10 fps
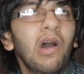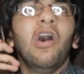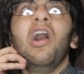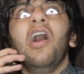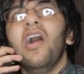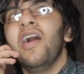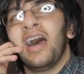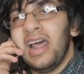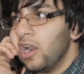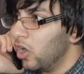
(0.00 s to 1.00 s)
Oh,
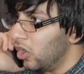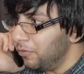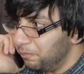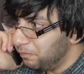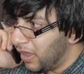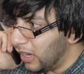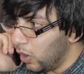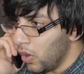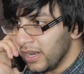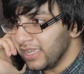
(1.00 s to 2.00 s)
hello?
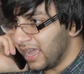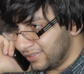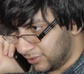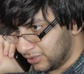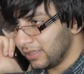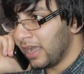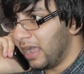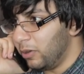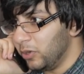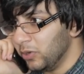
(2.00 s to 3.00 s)
Hello? Yes.
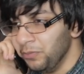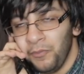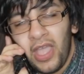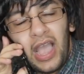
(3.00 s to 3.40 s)
How do?